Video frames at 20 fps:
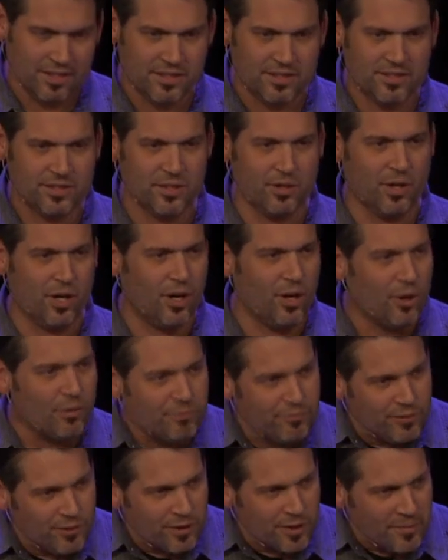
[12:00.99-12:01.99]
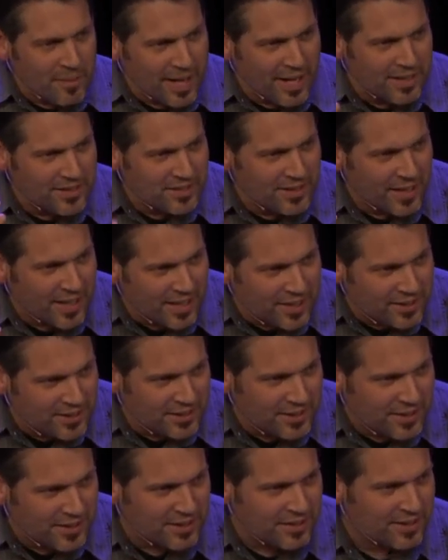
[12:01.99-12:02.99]
to a hopeful
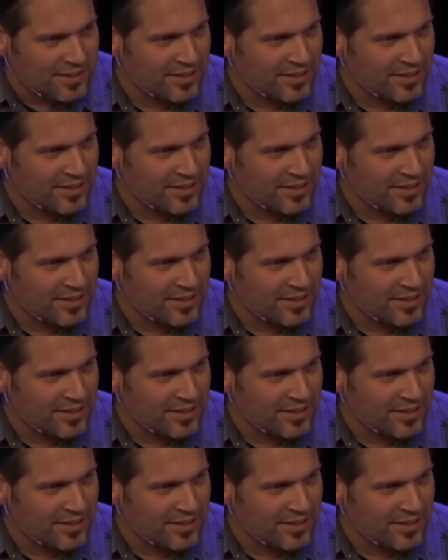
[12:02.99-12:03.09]
imagination